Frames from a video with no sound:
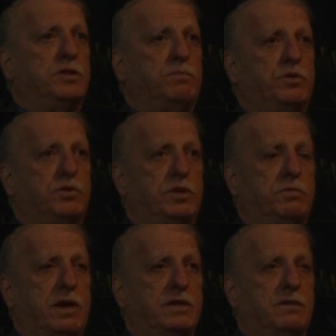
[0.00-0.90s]

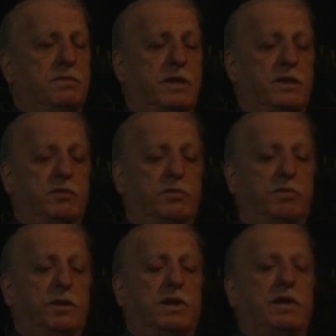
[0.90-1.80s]
supported by some other
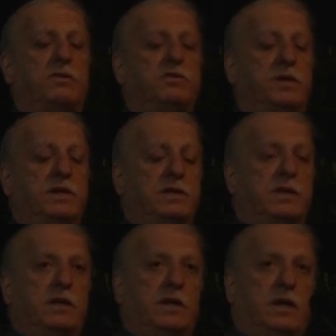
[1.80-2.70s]
European countries,
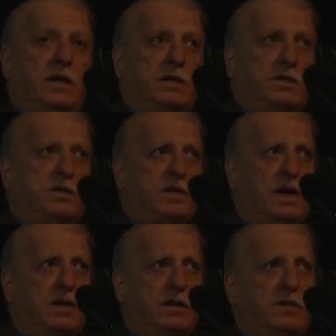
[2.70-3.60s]

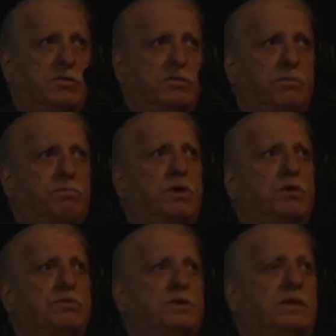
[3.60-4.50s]
decided to
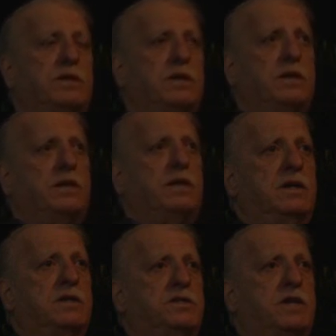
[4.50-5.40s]
impose
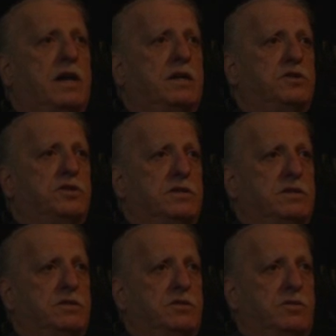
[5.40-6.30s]

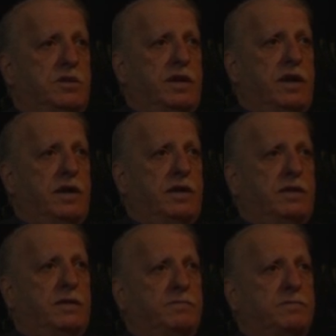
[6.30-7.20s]
sanctions on Iraq.